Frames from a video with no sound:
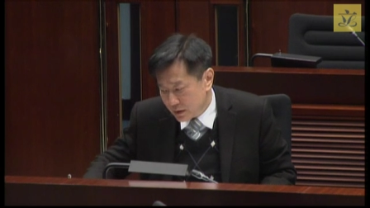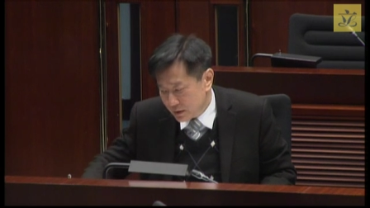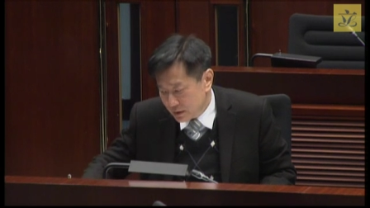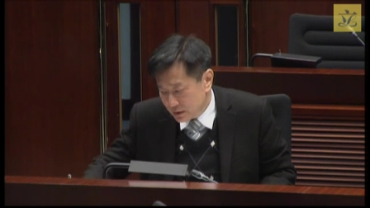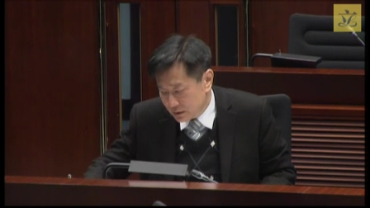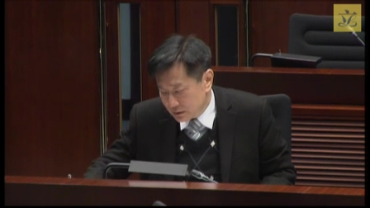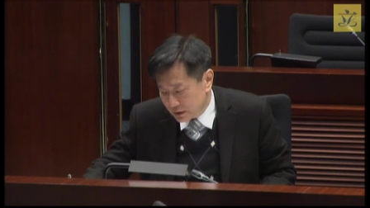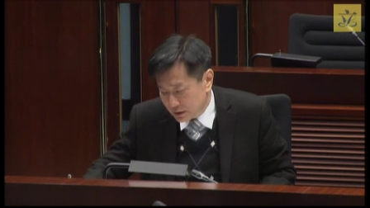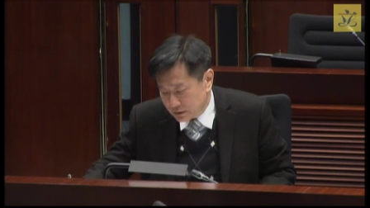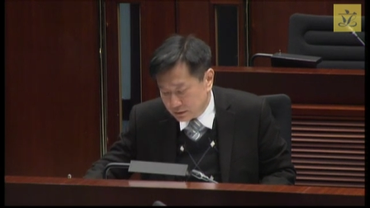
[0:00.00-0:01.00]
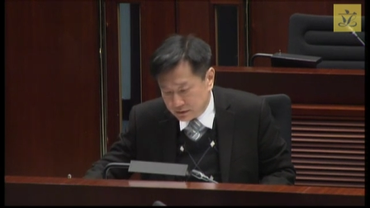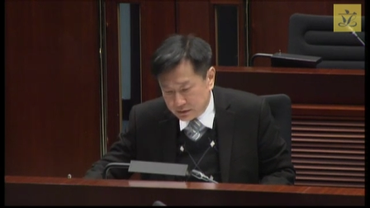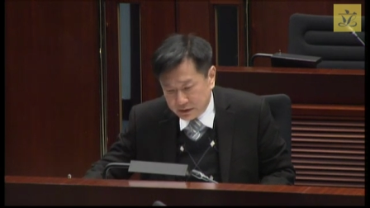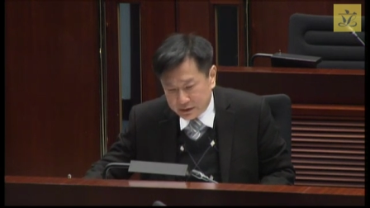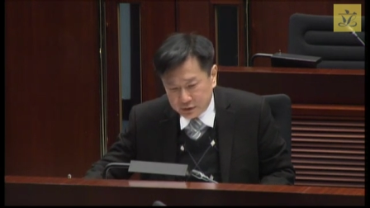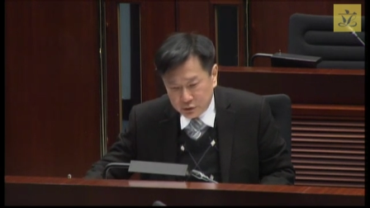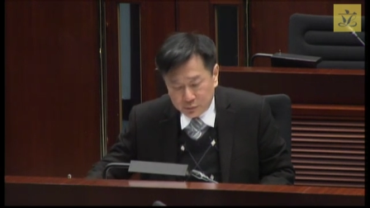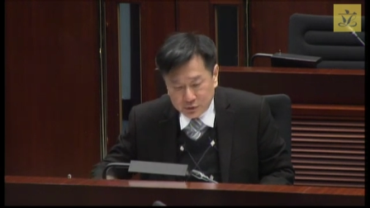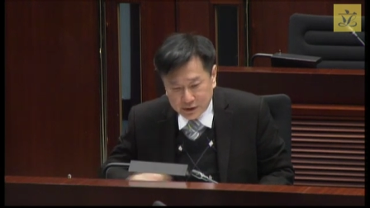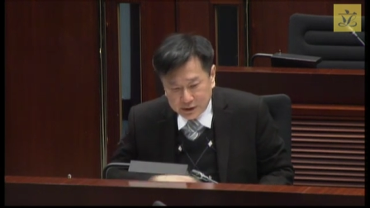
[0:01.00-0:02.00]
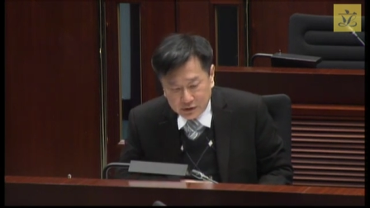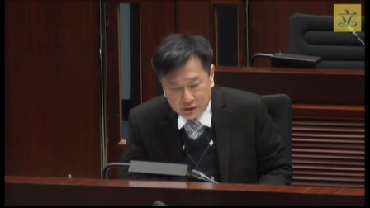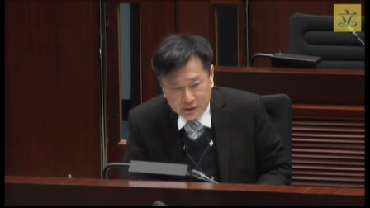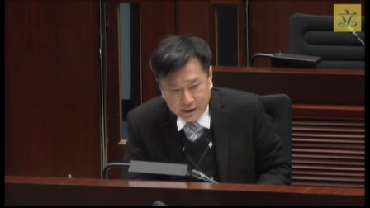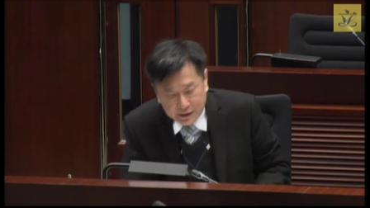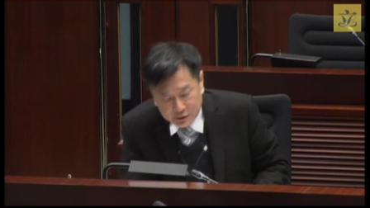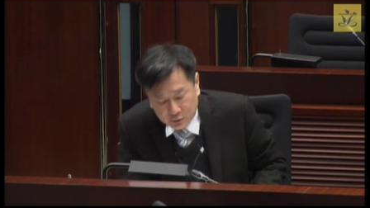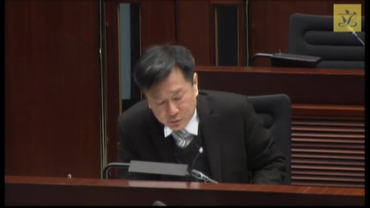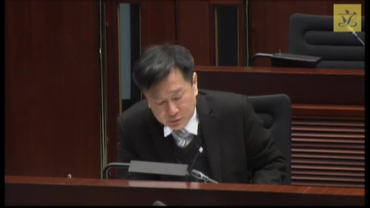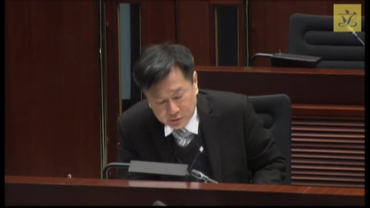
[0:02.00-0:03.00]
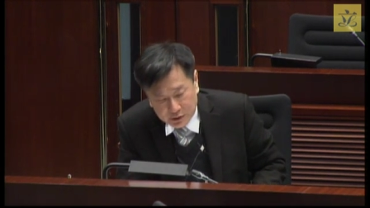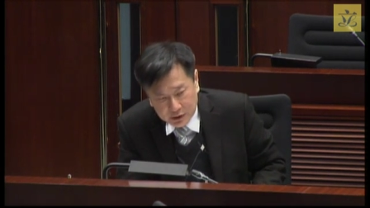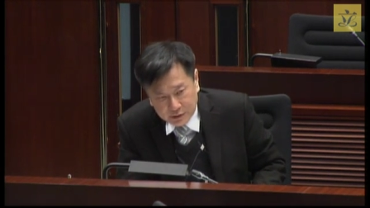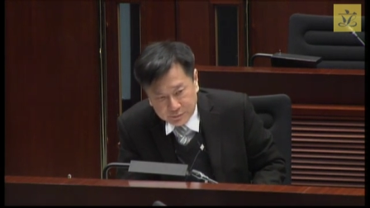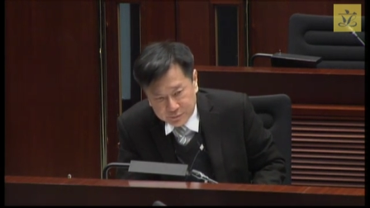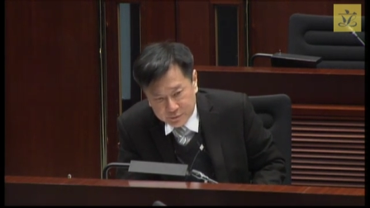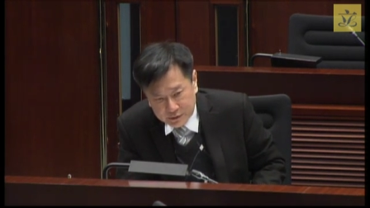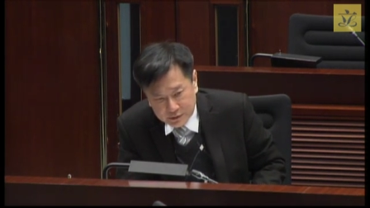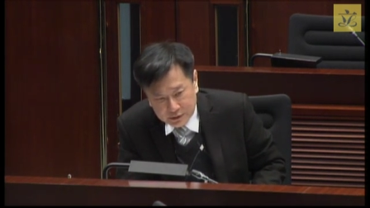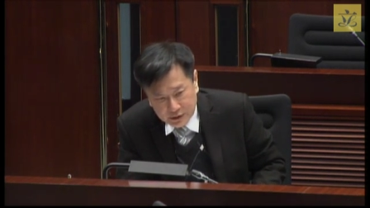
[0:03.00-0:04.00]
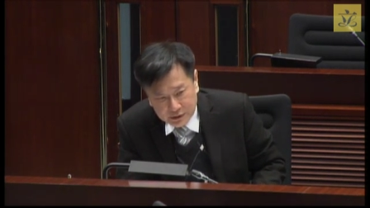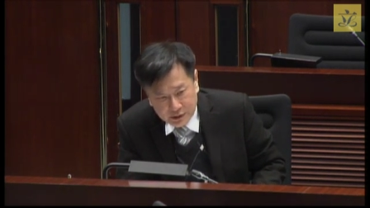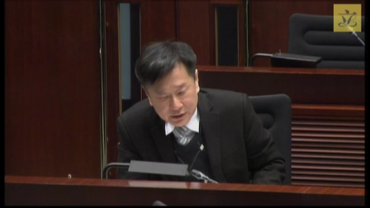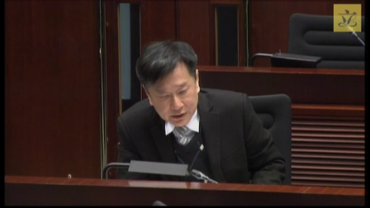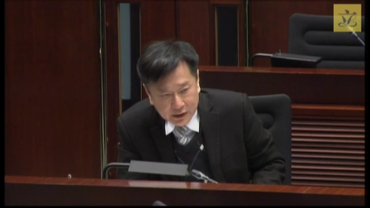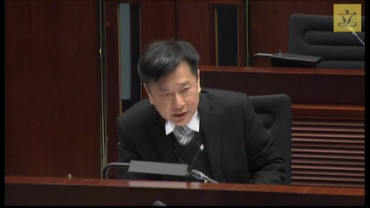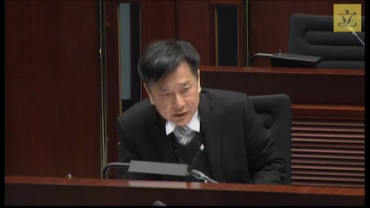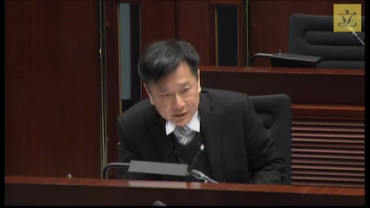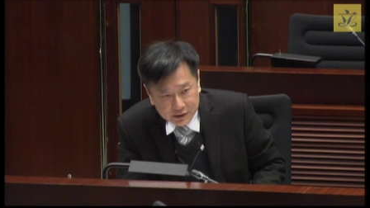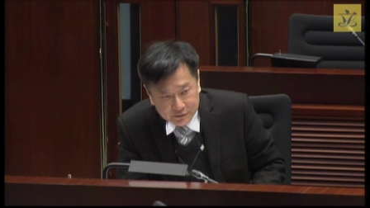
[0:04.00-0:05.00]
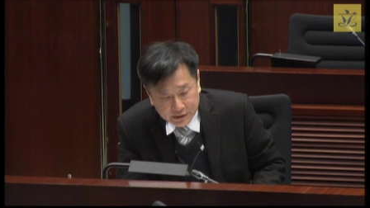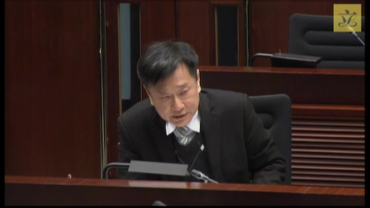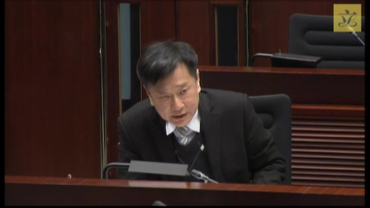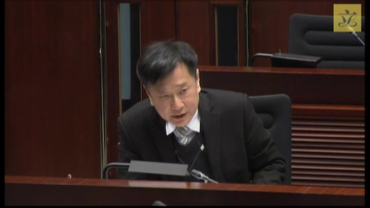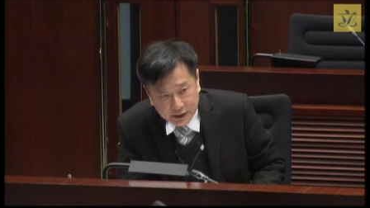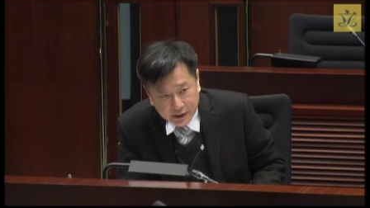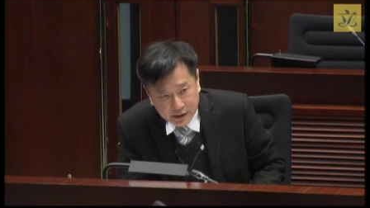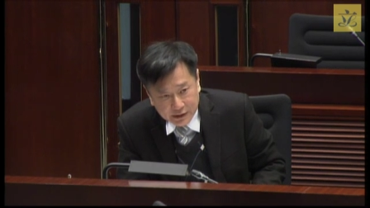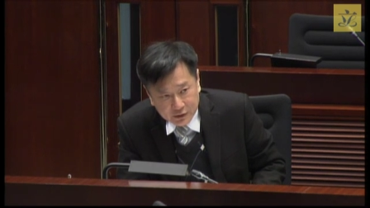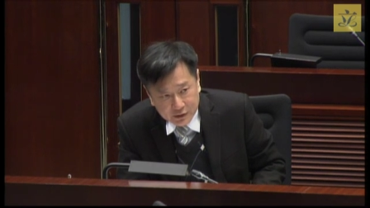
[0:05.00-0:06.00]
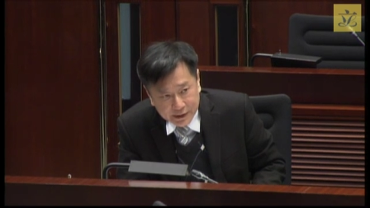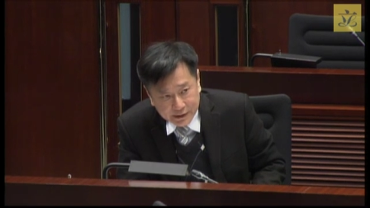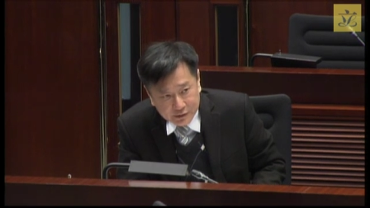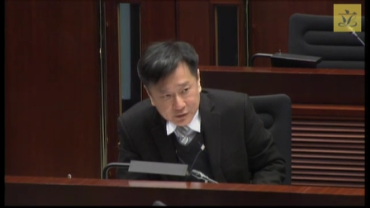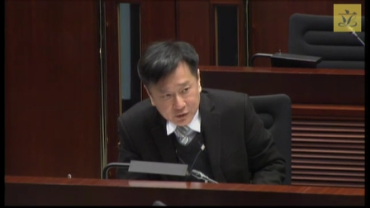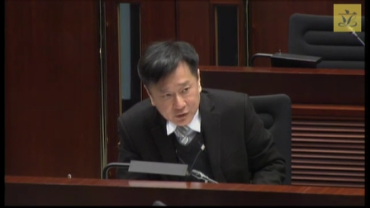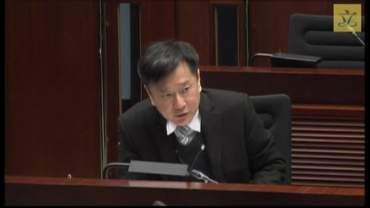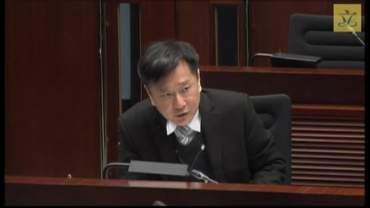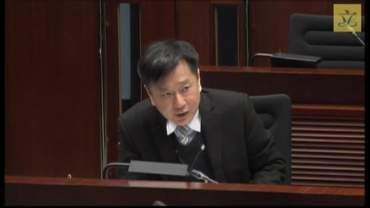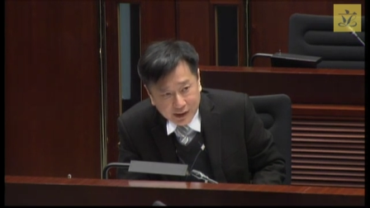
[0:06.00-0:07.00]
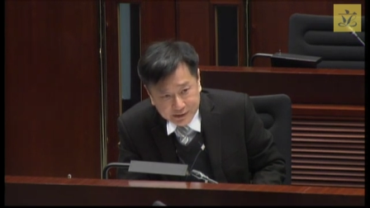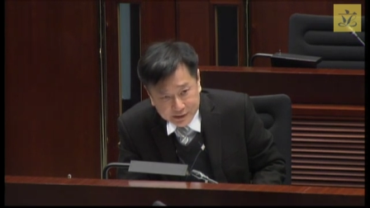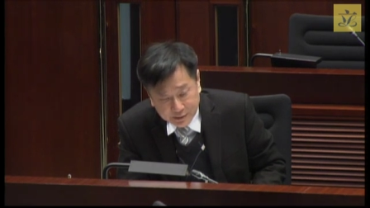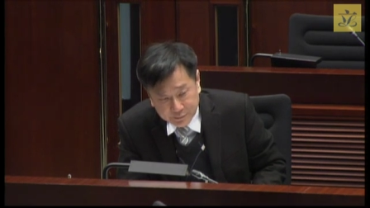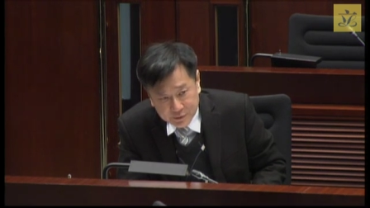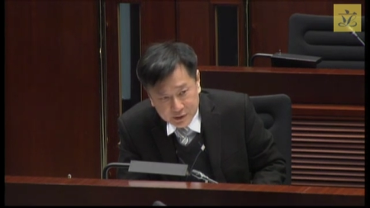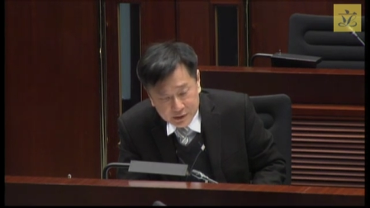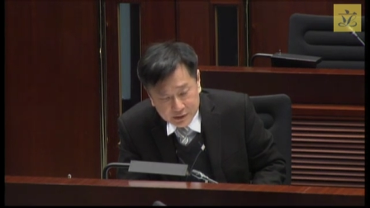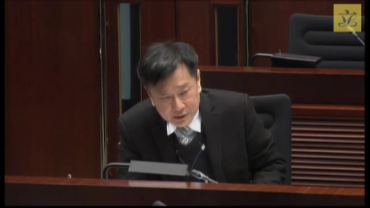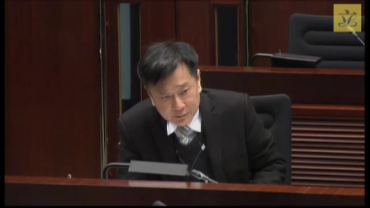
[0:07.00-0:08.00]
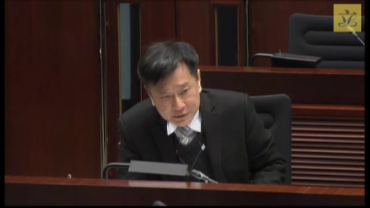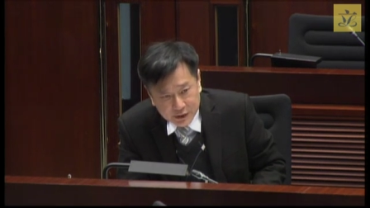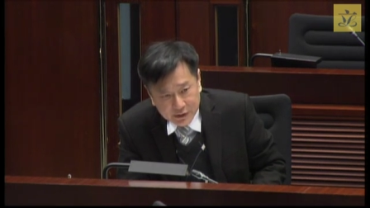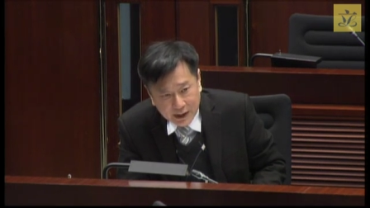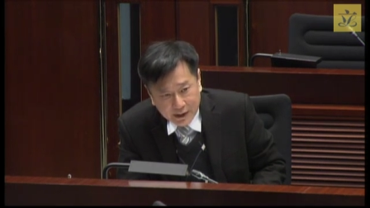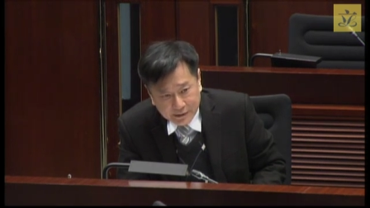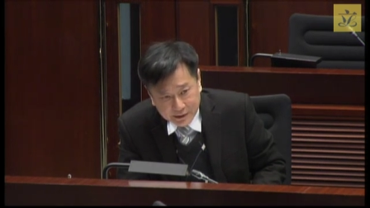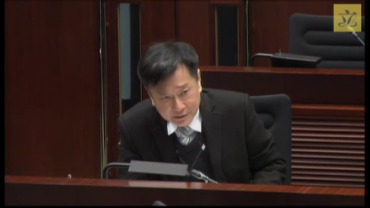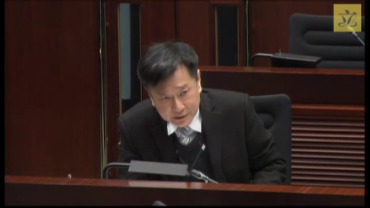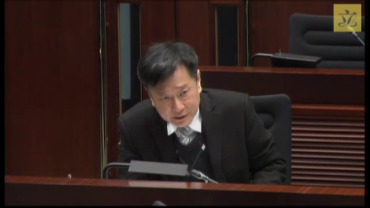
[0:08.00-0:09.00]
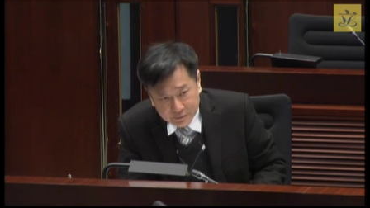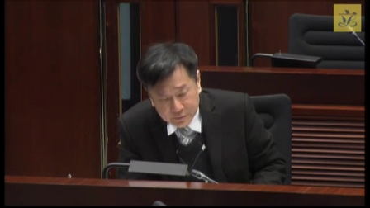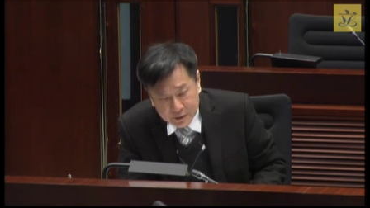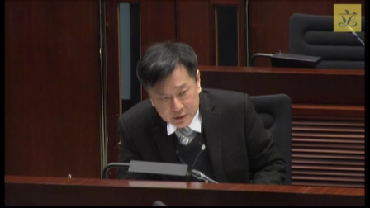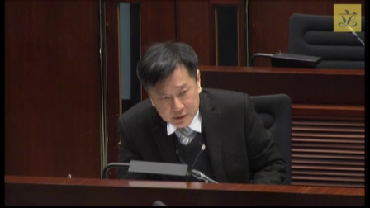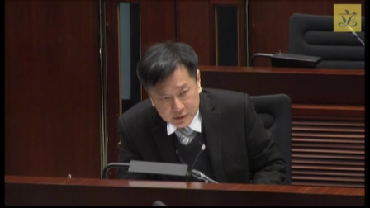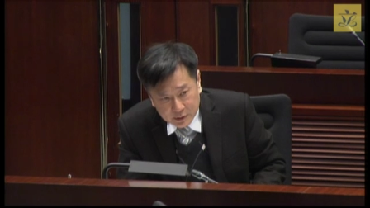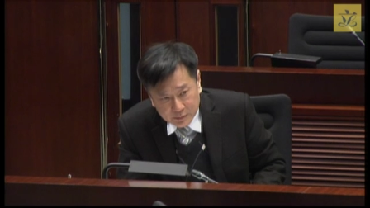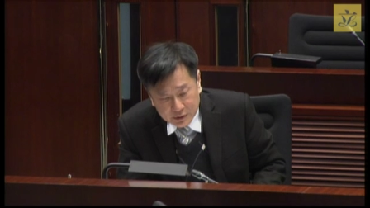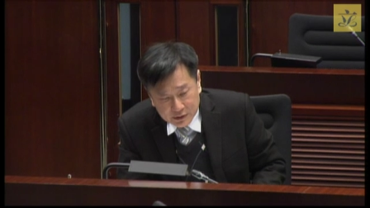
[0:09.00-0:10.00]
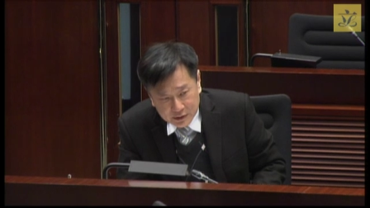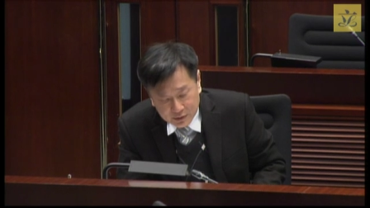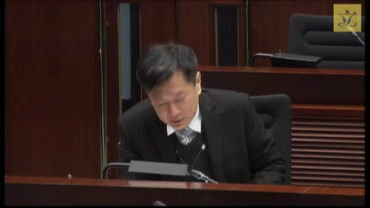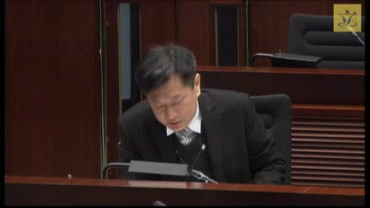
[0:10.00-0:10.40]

So there must be justifications behind such proposals. There must be backgrounds. Um, you ha should have uh, talked to uh,